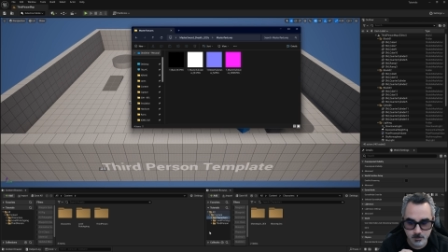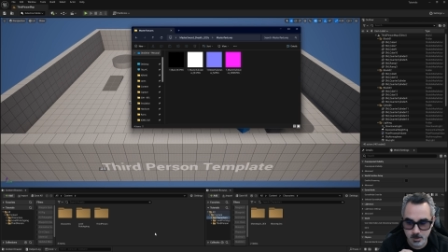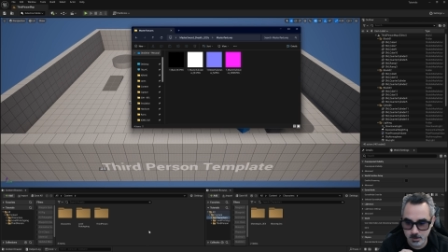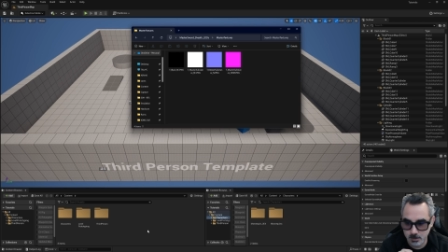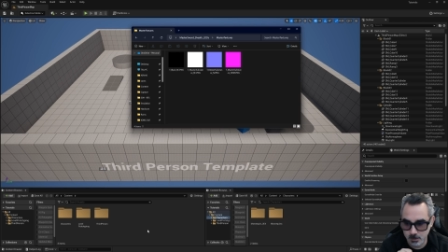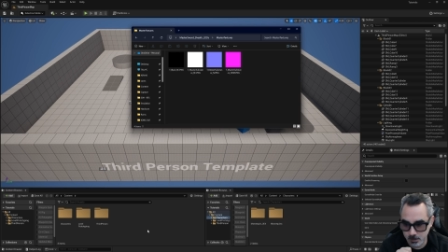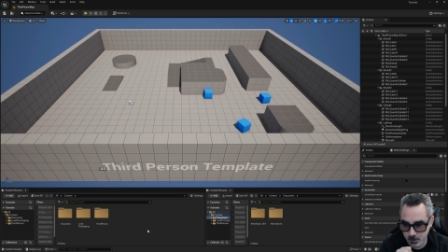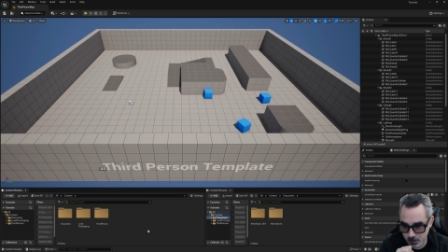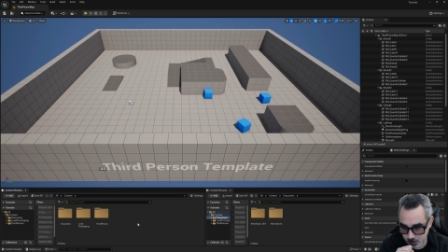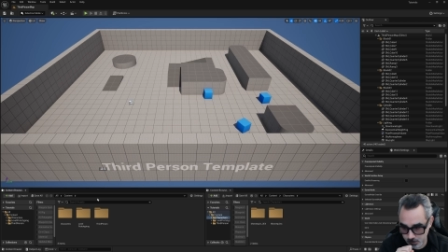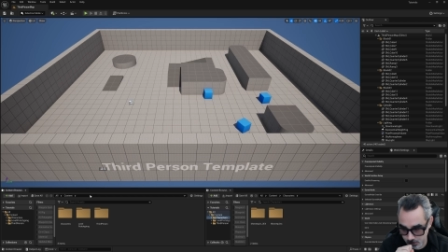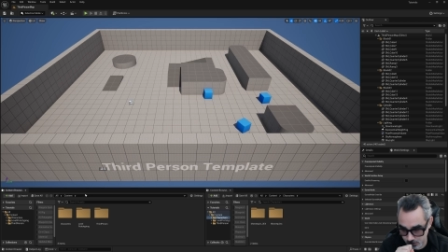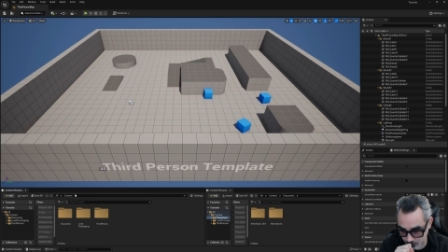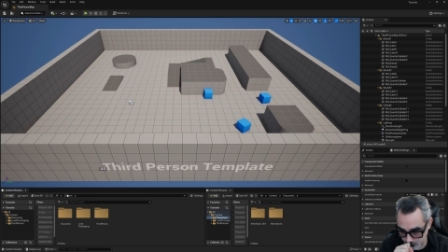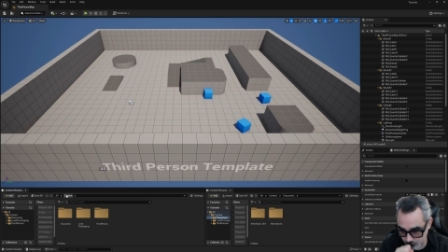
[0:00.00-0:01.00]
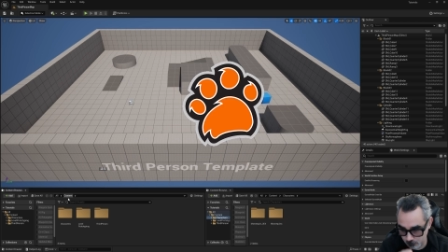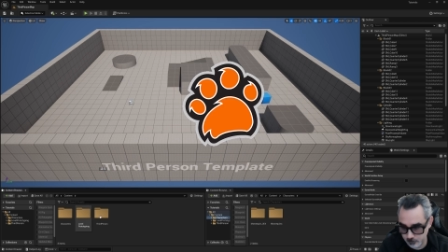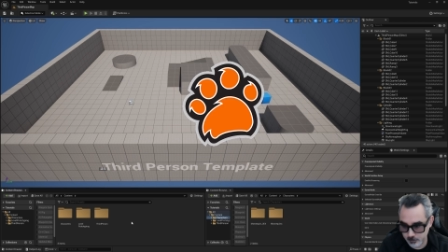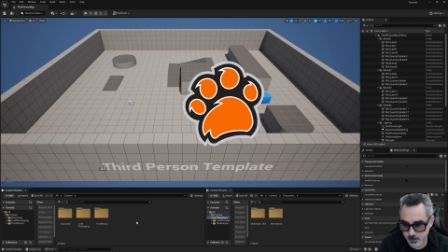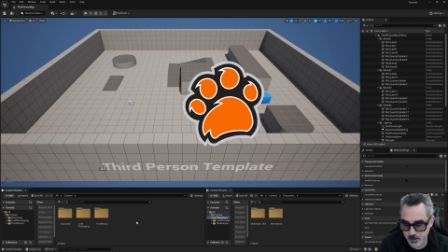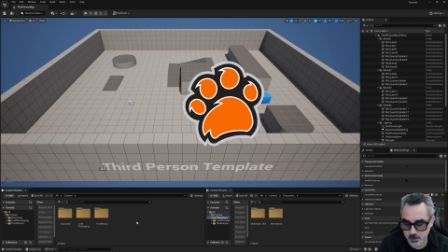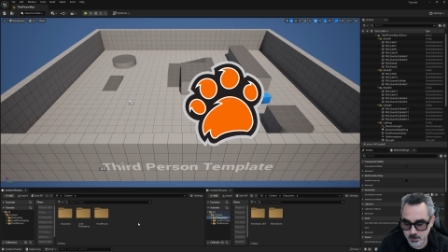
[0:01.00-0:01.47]
making a
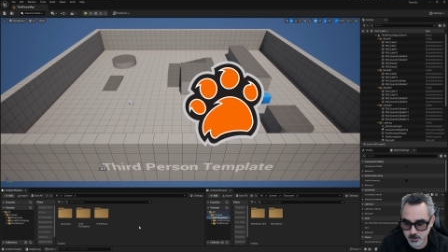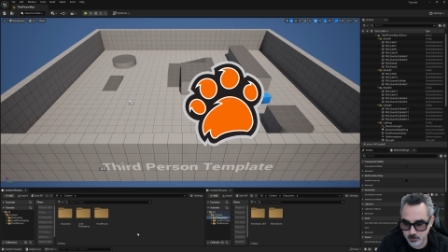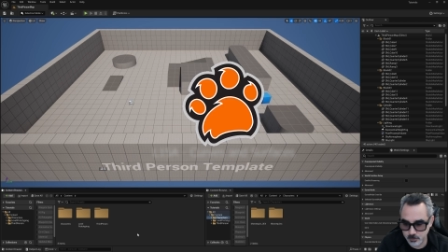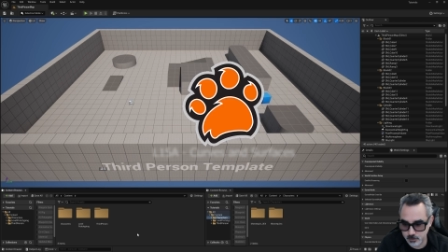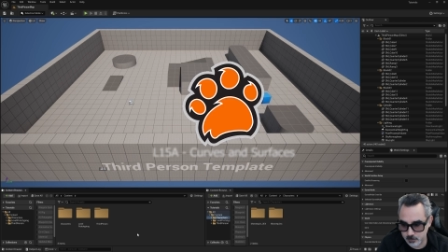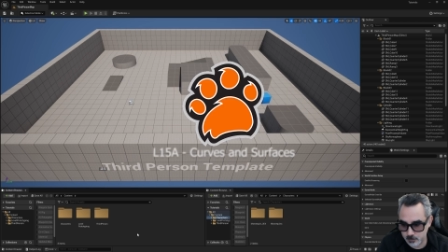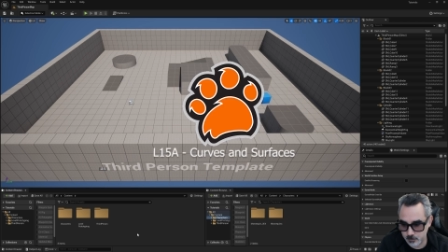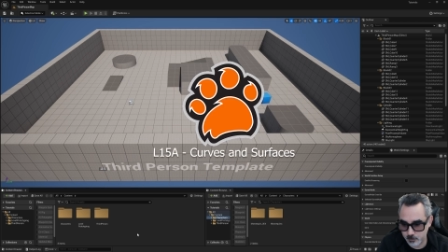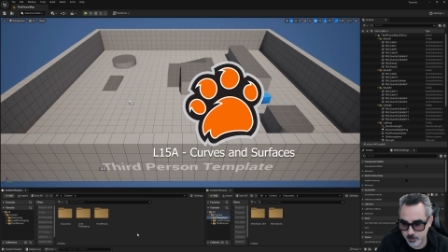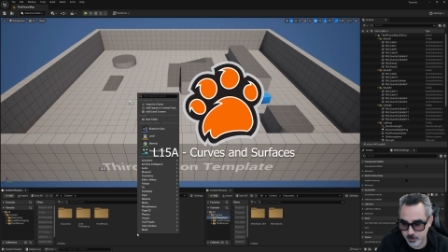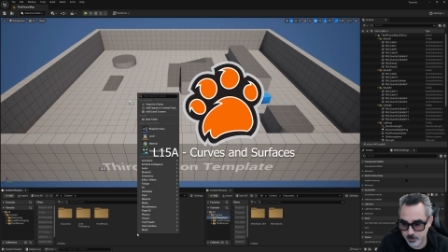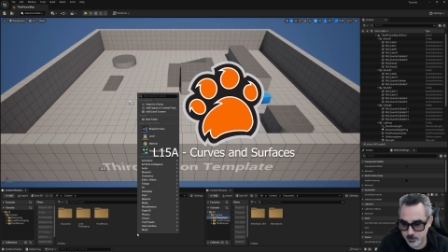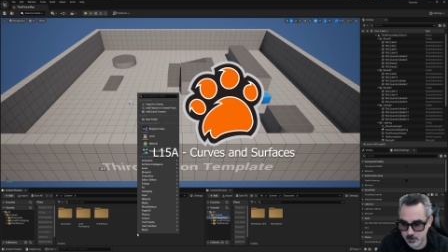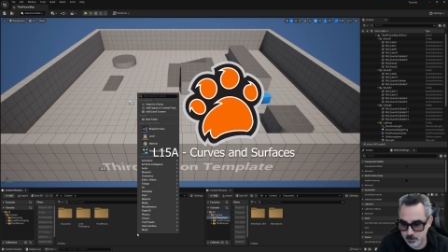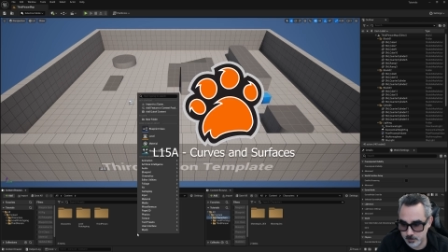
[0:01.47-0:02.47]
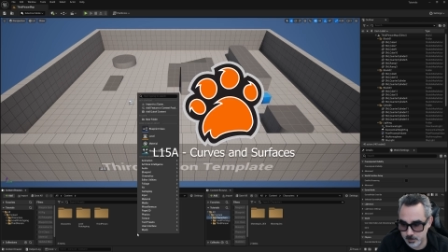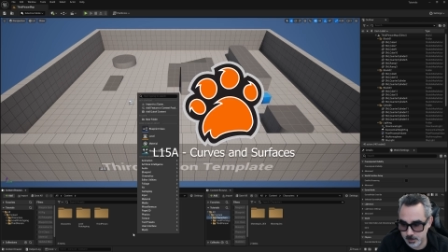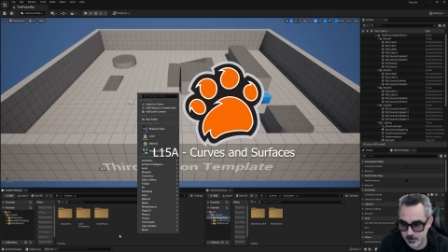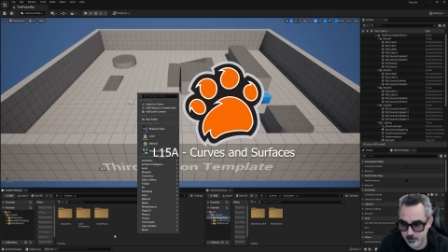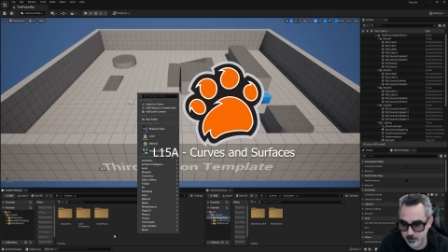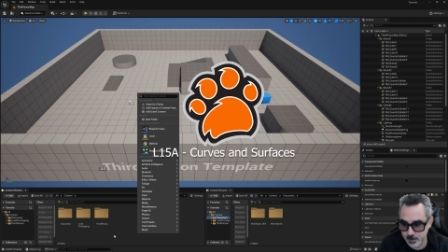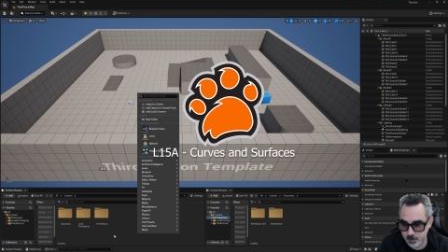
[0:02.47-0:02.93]
folder as usual. We're going to be
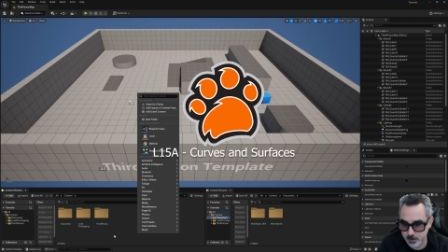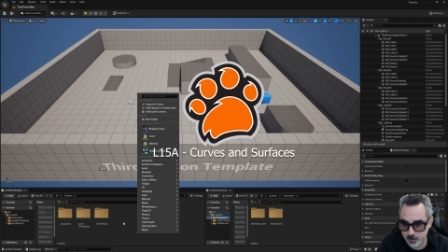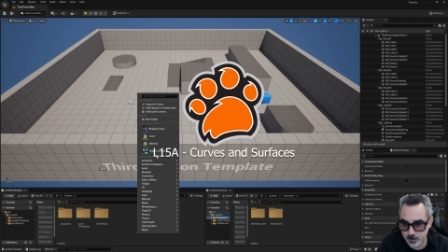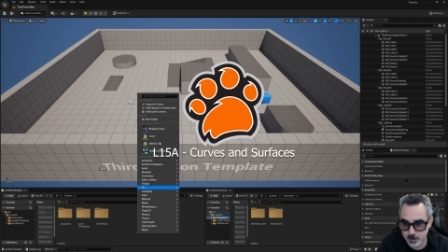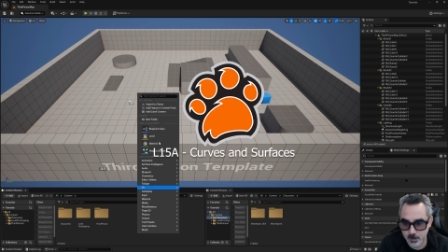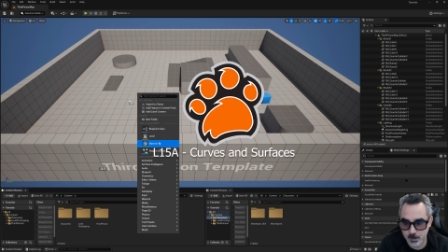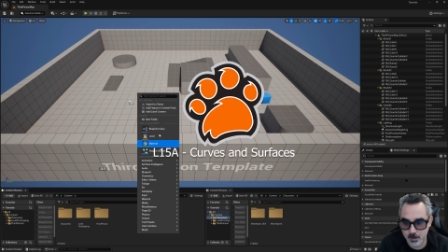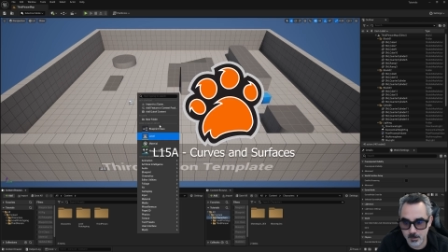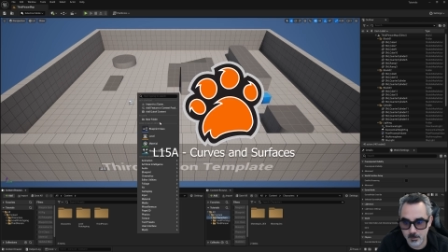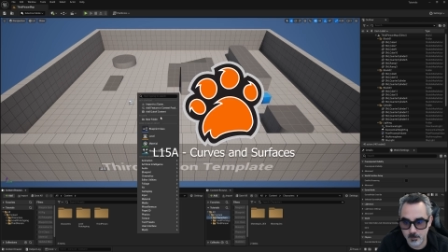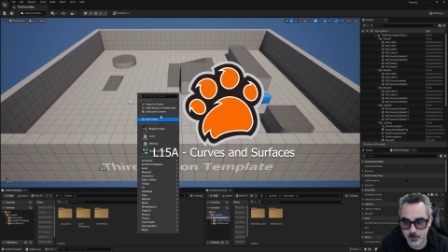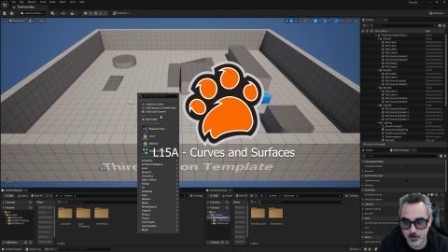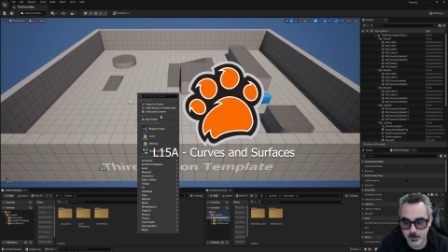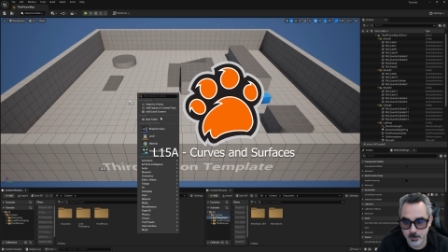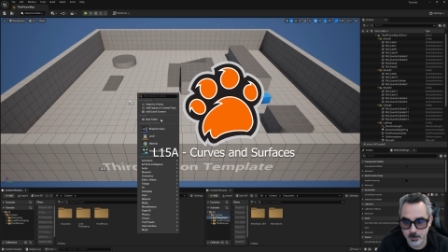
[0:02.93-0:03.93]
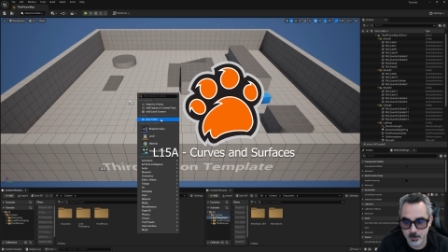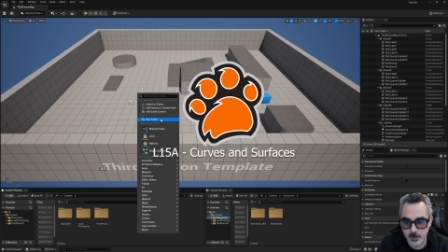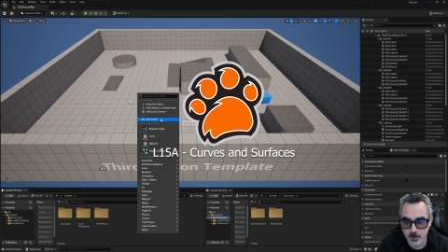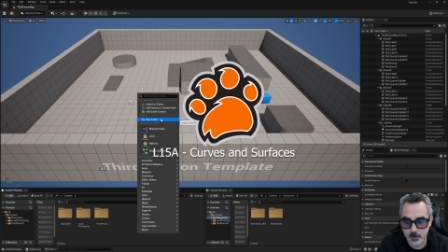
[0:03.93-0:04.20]
creating our